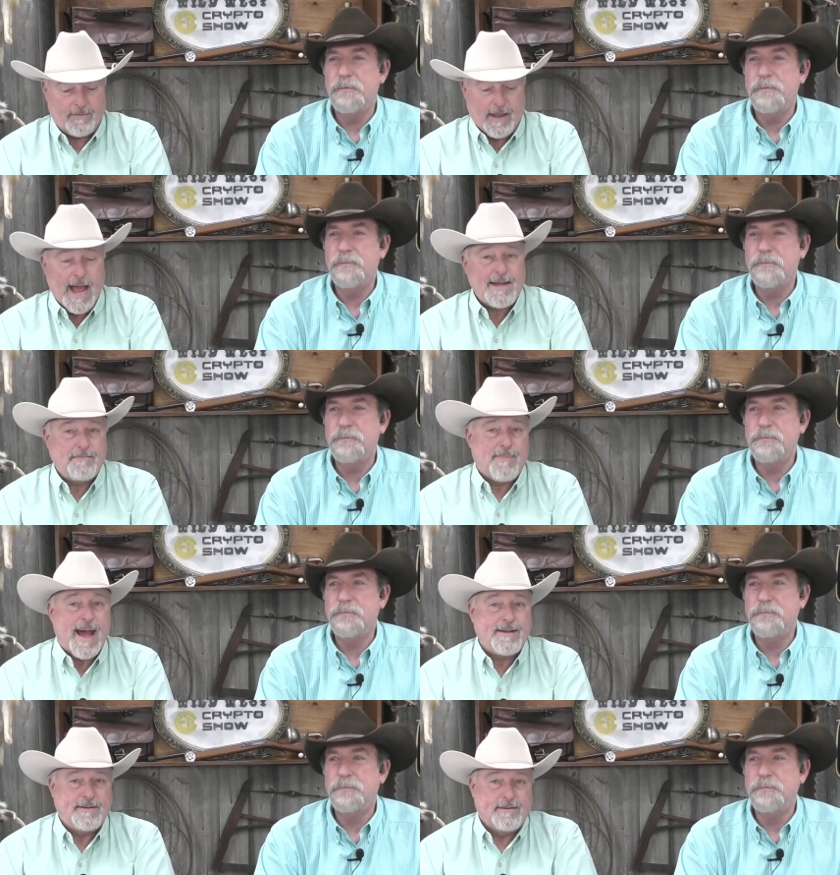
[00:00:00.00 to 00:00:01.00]
Speaker 1: and Hyden
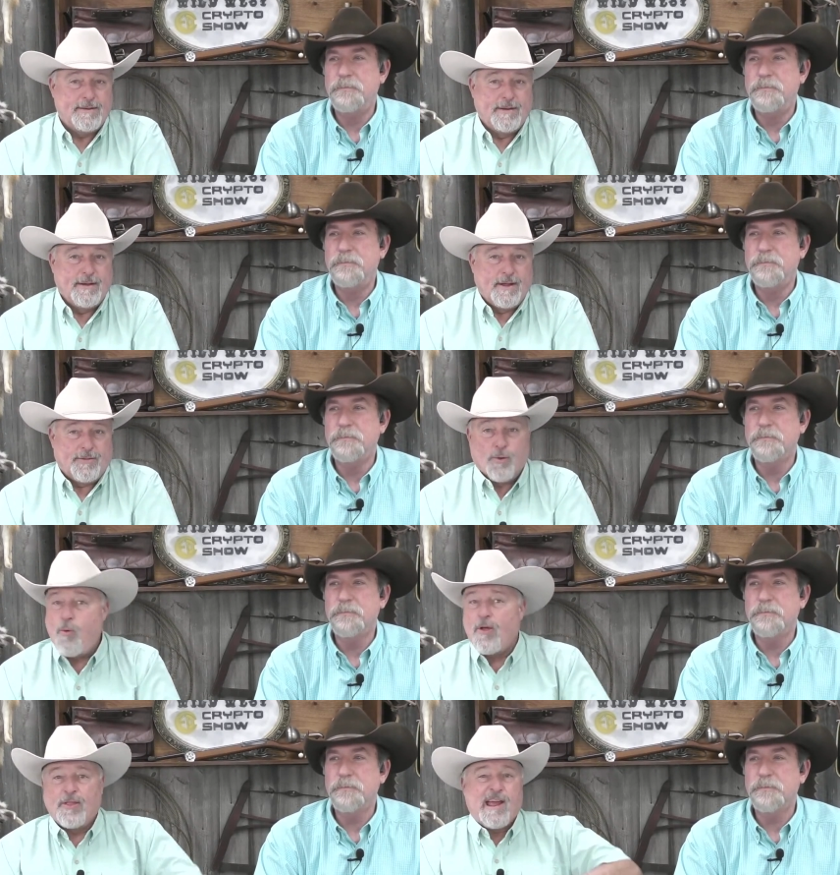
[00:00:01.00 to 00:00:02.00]
Biden, they're
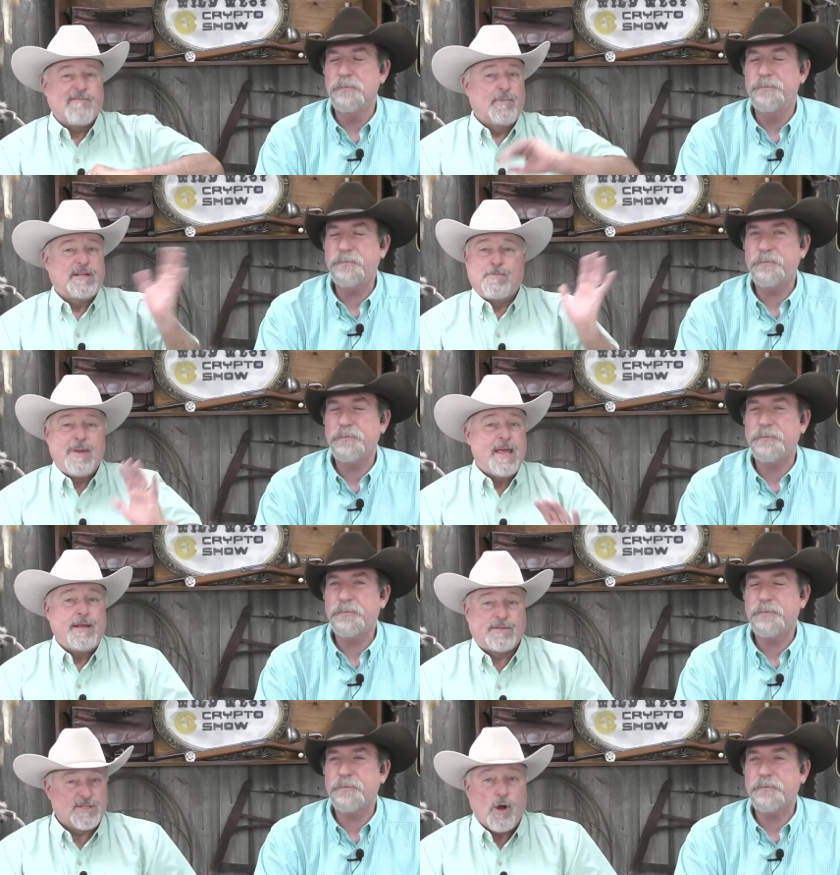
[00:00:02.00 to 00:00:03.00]
wanting the government to
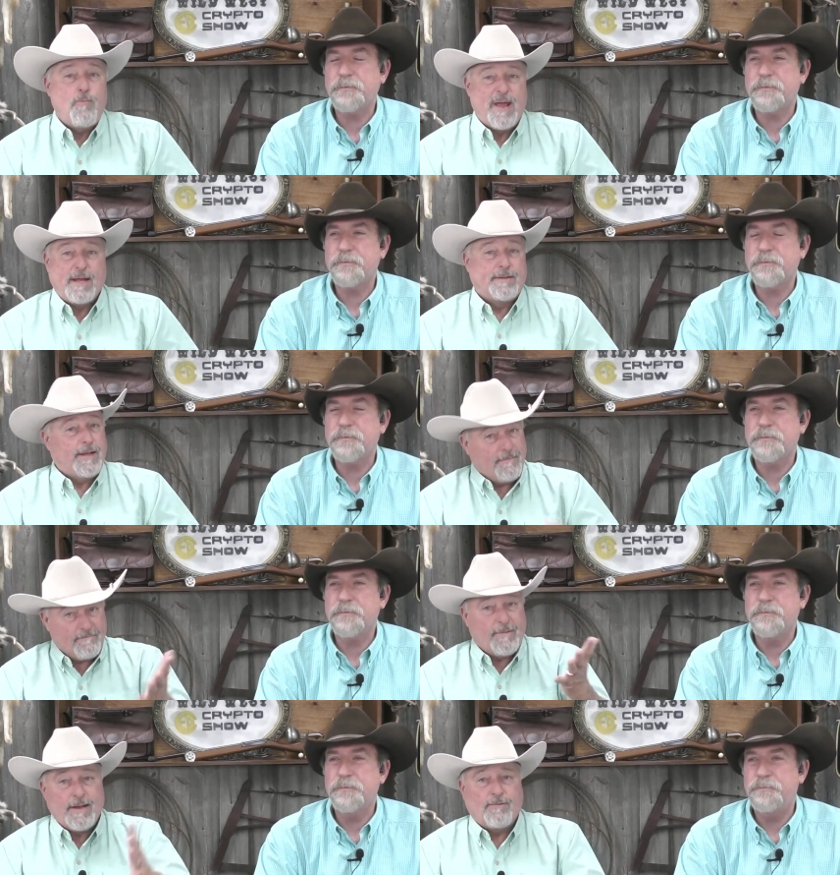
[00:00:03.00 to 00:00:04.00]
be so big that
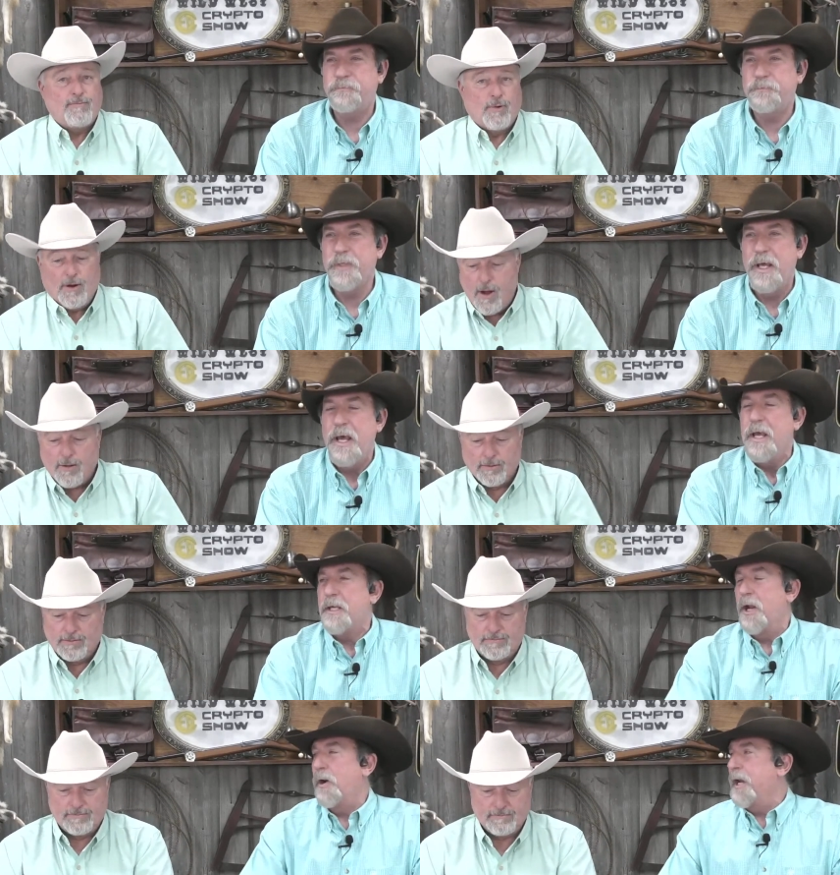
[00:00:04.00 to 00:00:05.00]
you know
Speaker 2: we're all
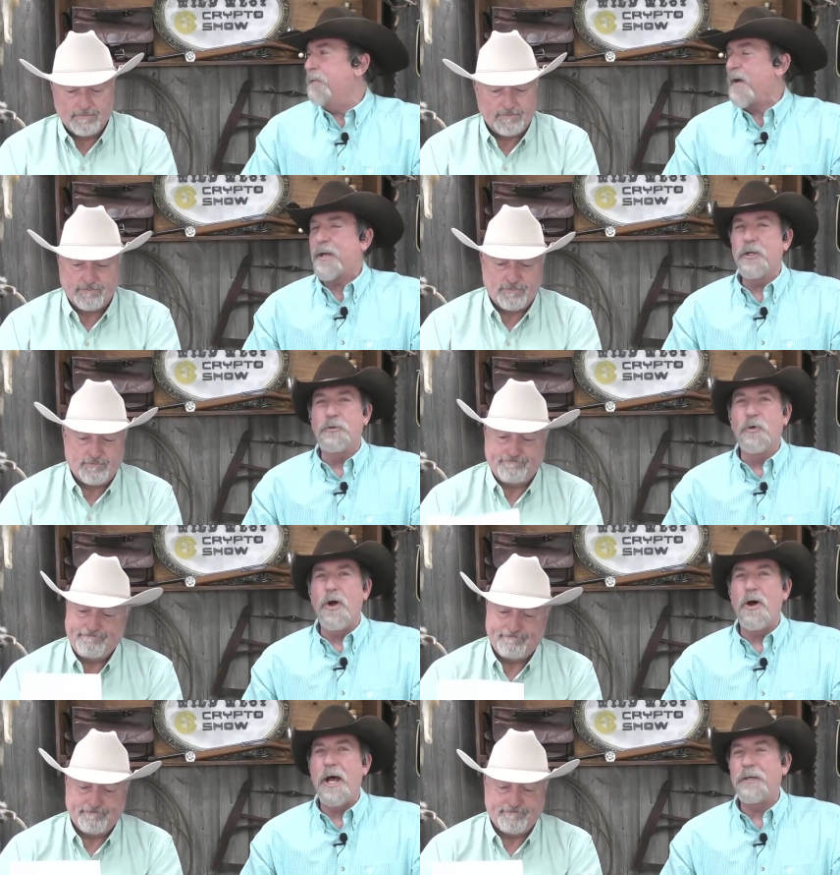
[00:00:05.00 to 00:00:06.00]
you know. And if I could
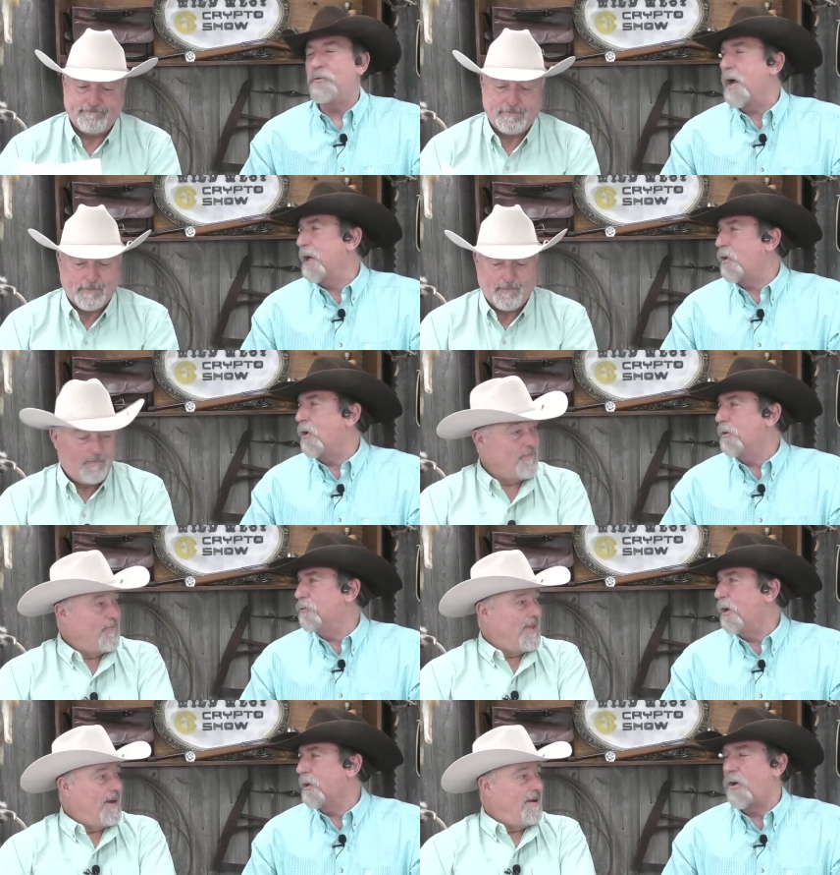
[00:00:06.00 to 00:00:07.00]
draw, I'd draw a car,
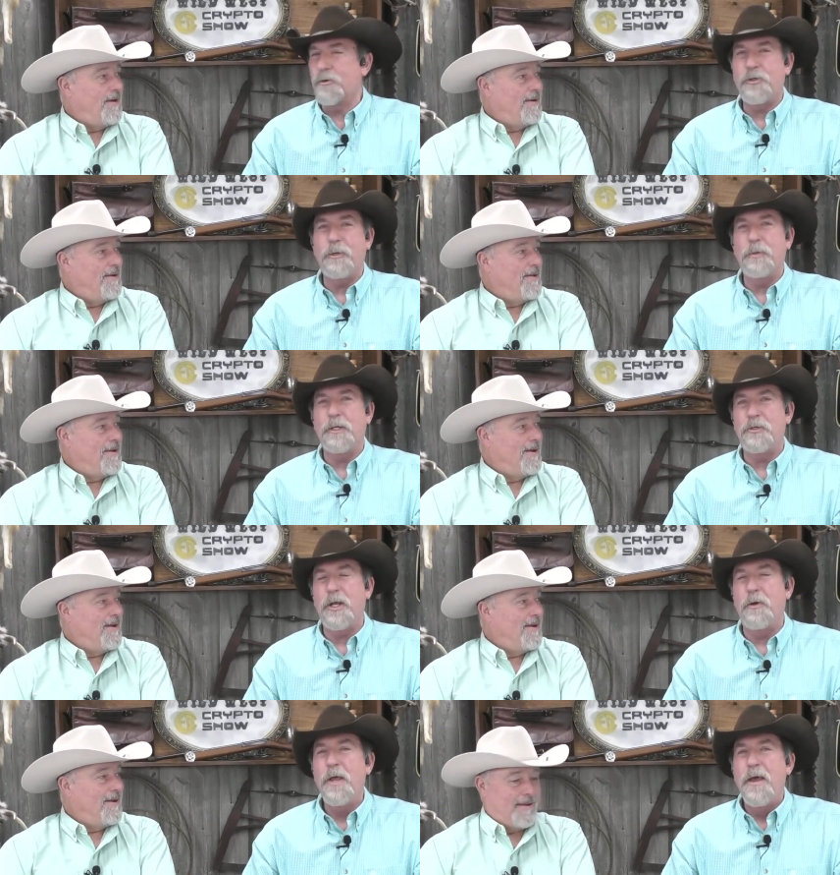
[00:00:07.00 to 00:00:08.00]
draw a cartoon because
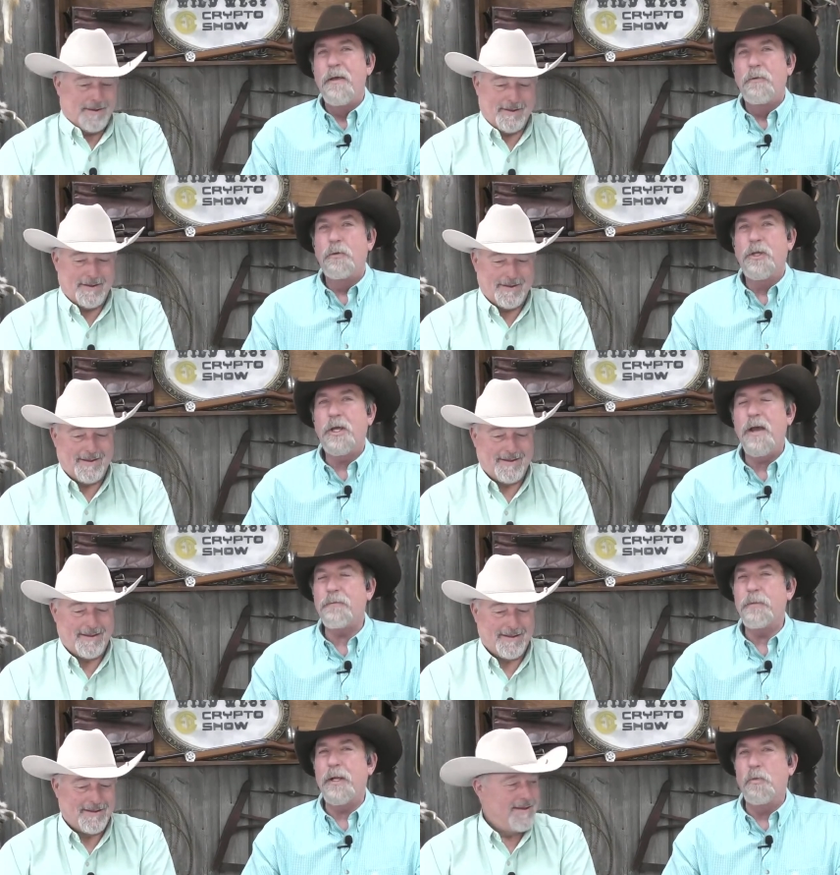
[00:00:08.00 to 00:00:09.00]
you know the
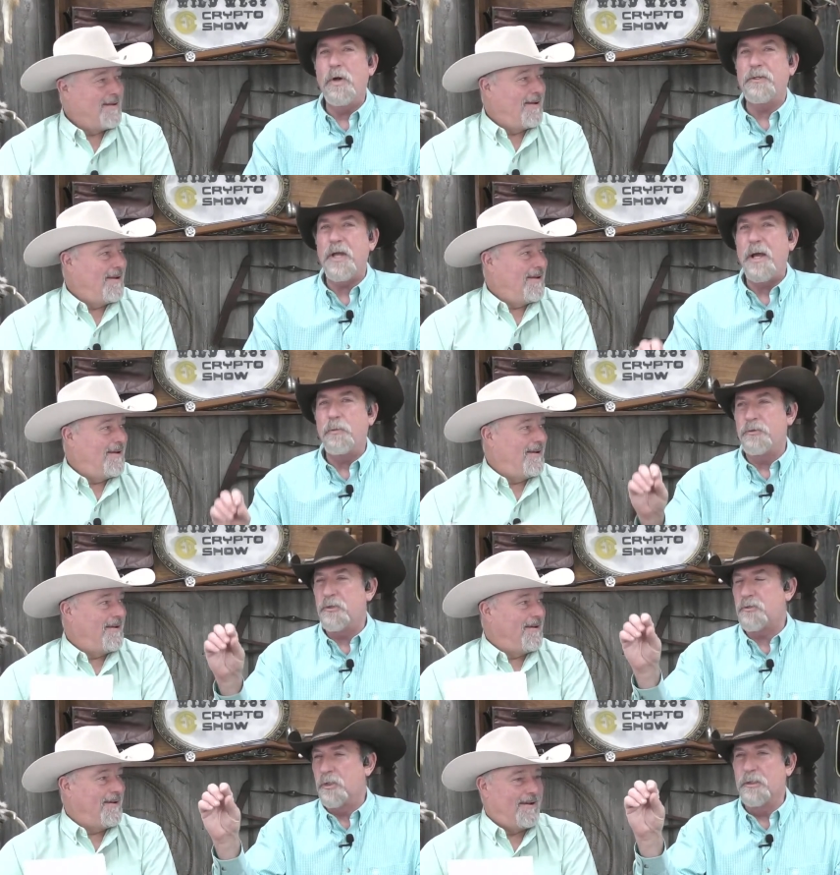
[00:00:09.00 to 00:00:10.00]
government at one time was
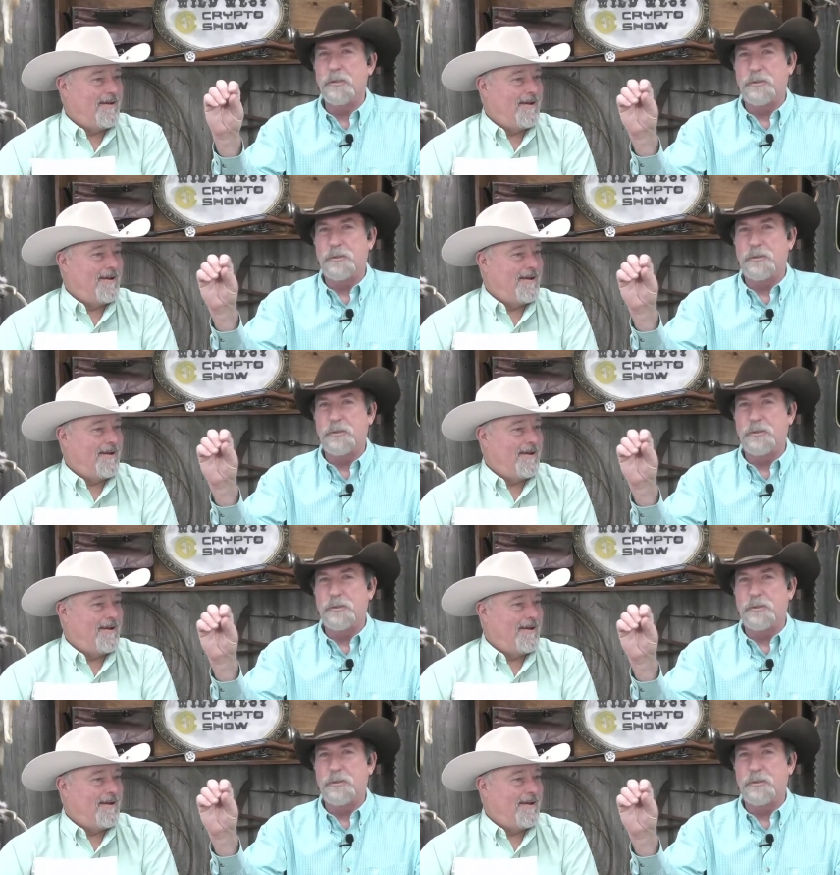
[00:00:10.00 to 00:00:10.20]
just a